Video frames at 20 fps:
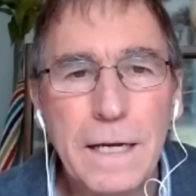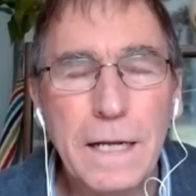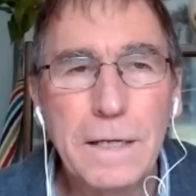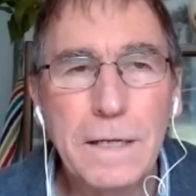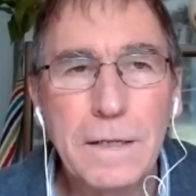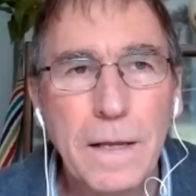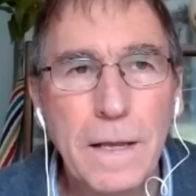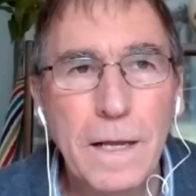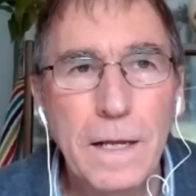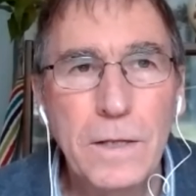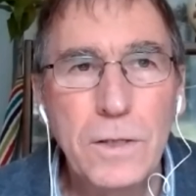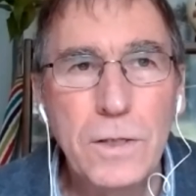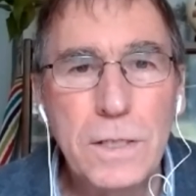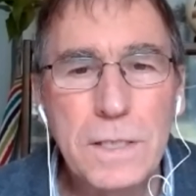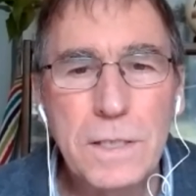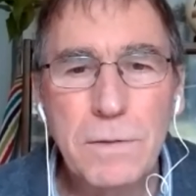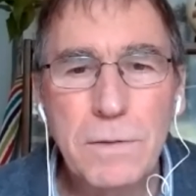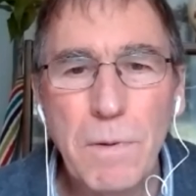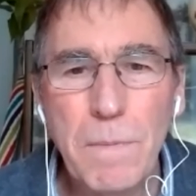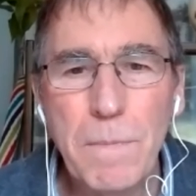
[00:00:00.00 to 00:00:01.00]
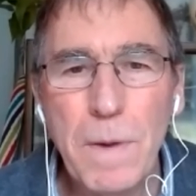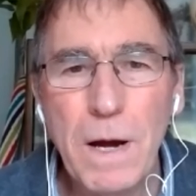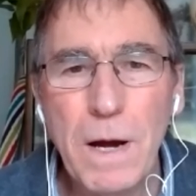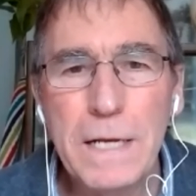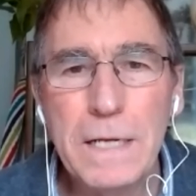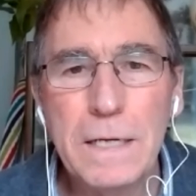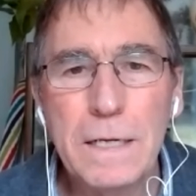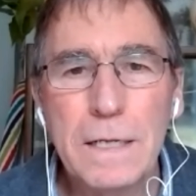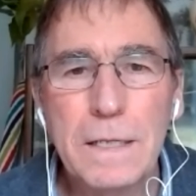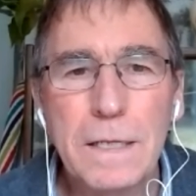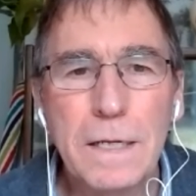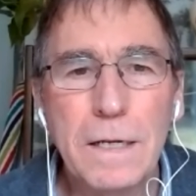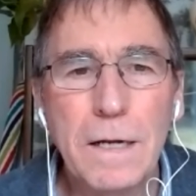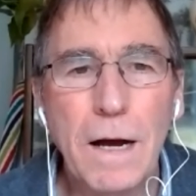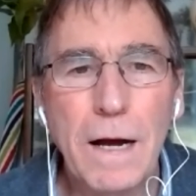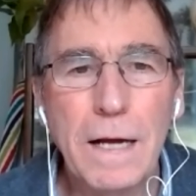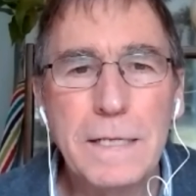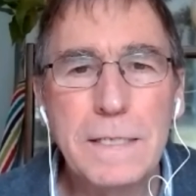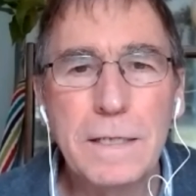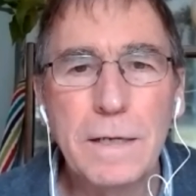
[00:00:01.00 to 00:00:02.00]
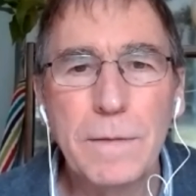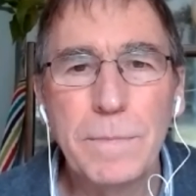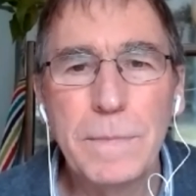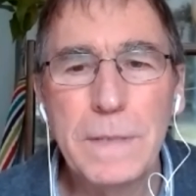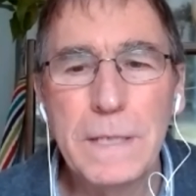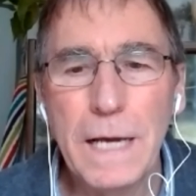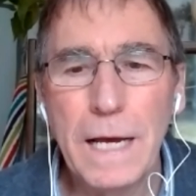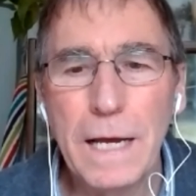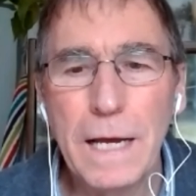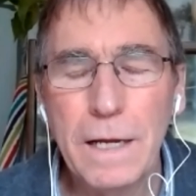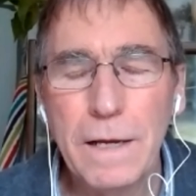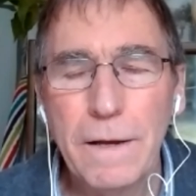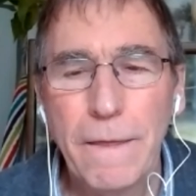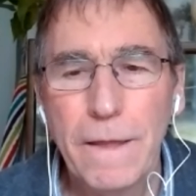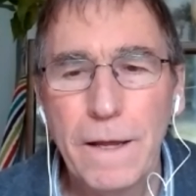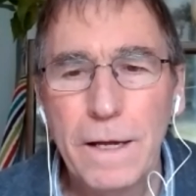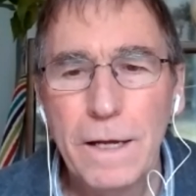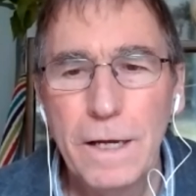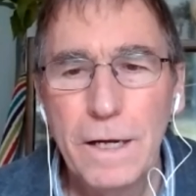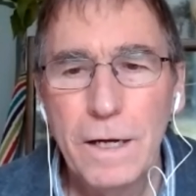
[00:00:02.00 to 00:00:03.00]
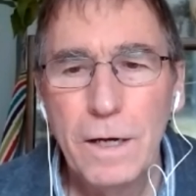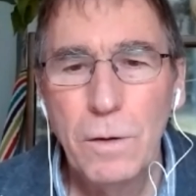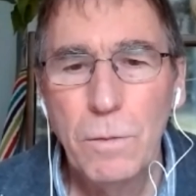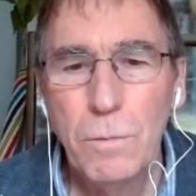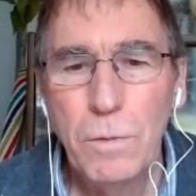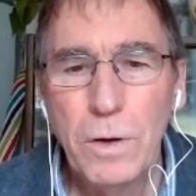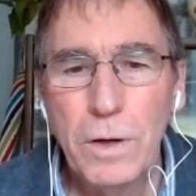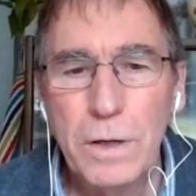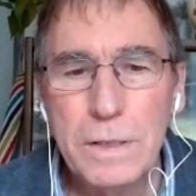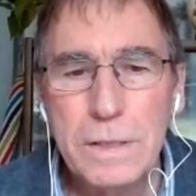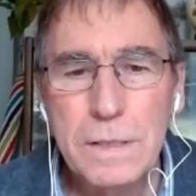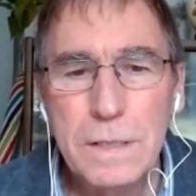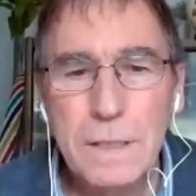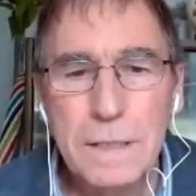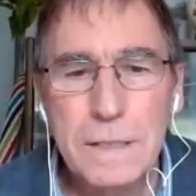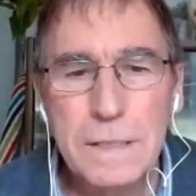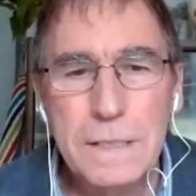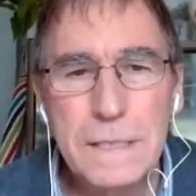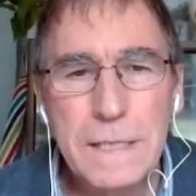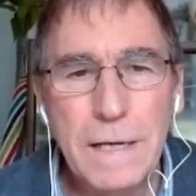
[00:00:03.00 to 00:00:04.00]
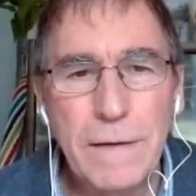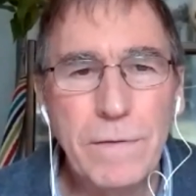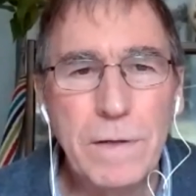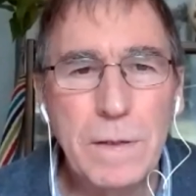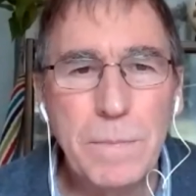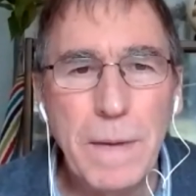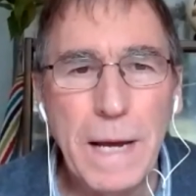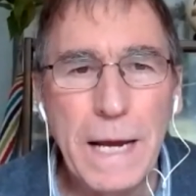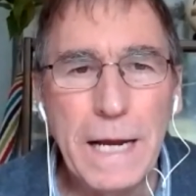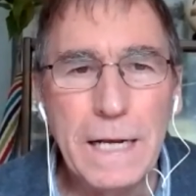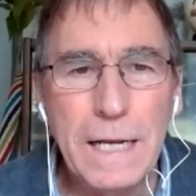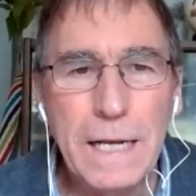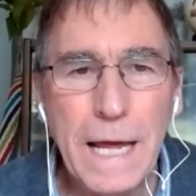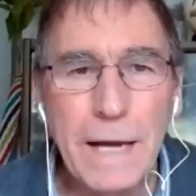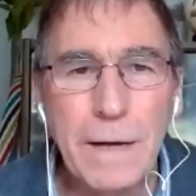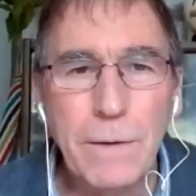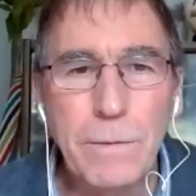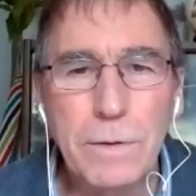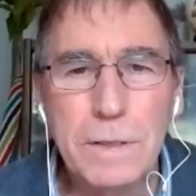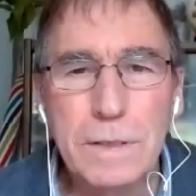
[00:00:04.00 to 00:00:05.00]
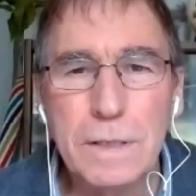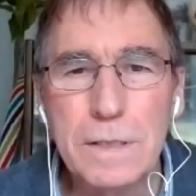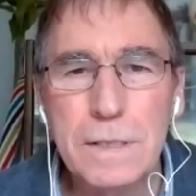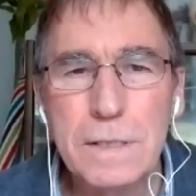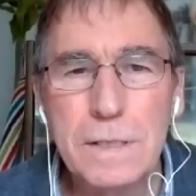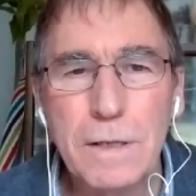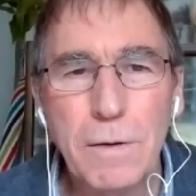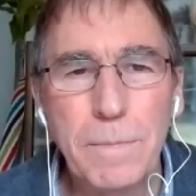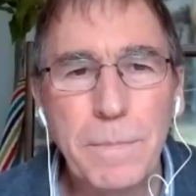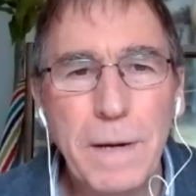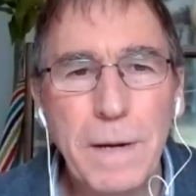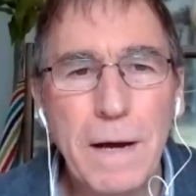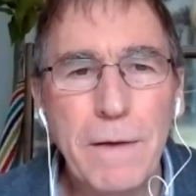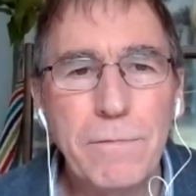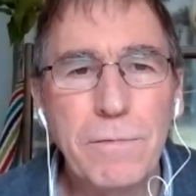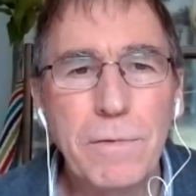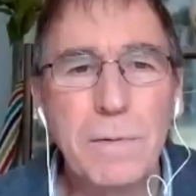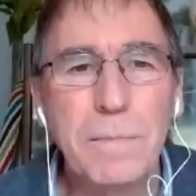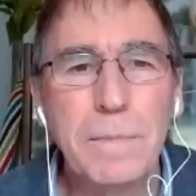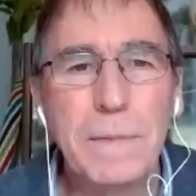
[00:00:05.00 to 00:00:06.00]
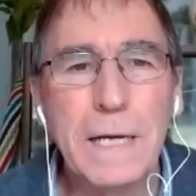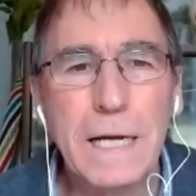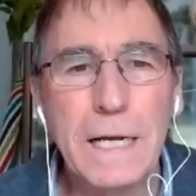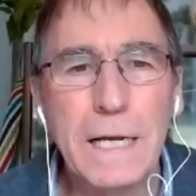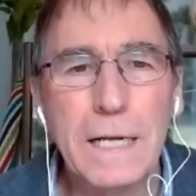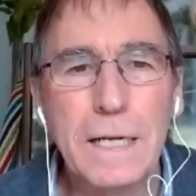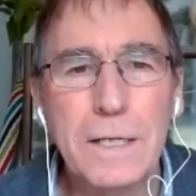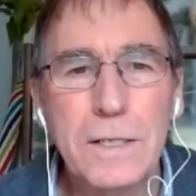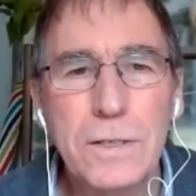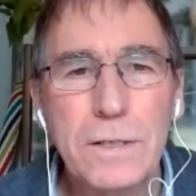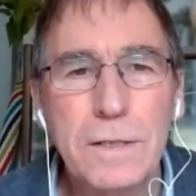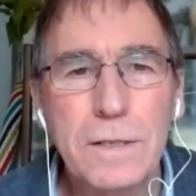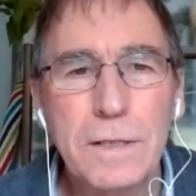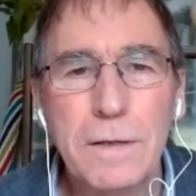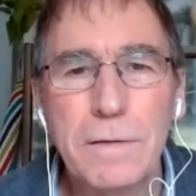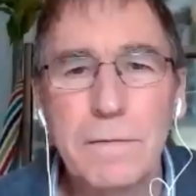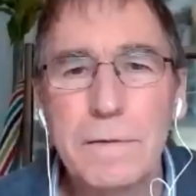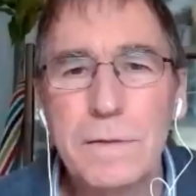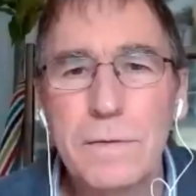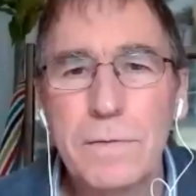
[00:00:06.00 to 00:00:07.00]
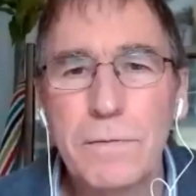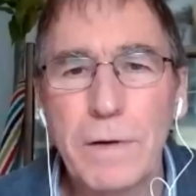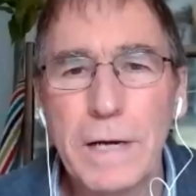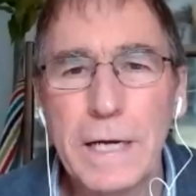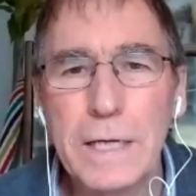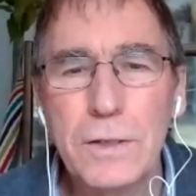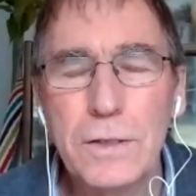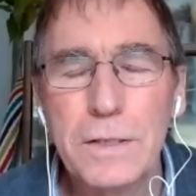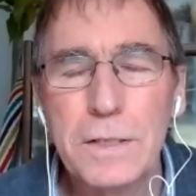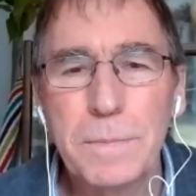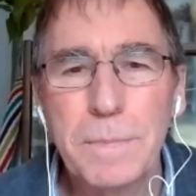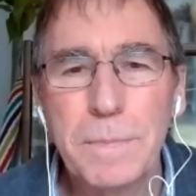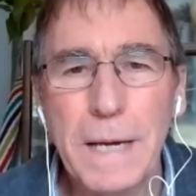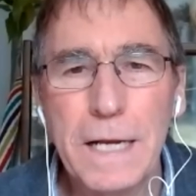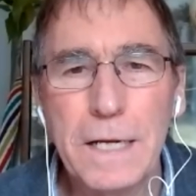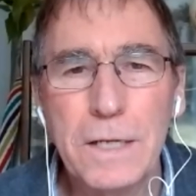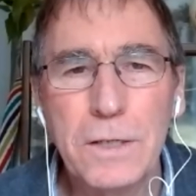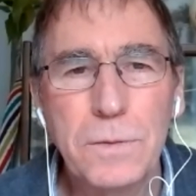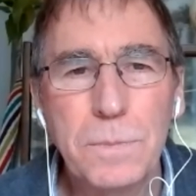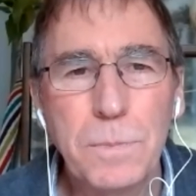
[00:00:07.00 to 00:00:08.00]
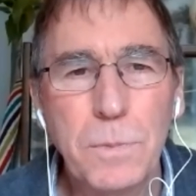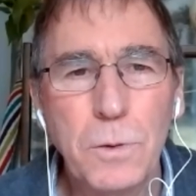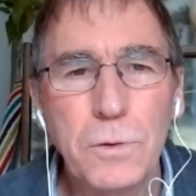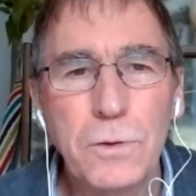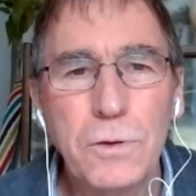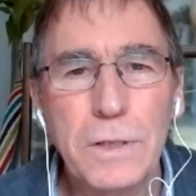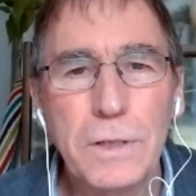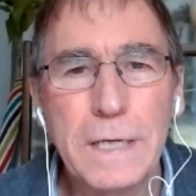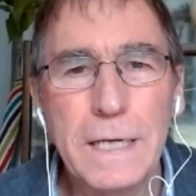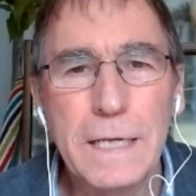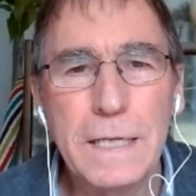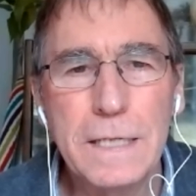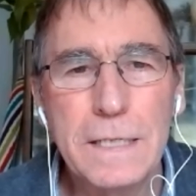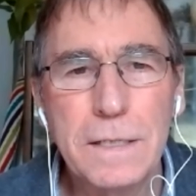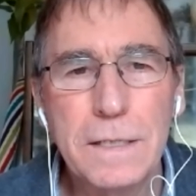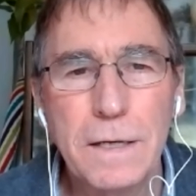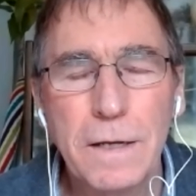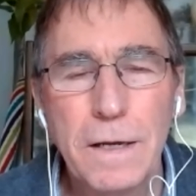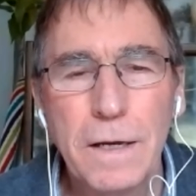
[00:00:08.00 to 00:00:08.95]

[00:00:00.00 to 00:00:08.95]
And just a reminder that ICMDA works in 7 main languages. So apart from English, there's French, Spanish, Portuguese,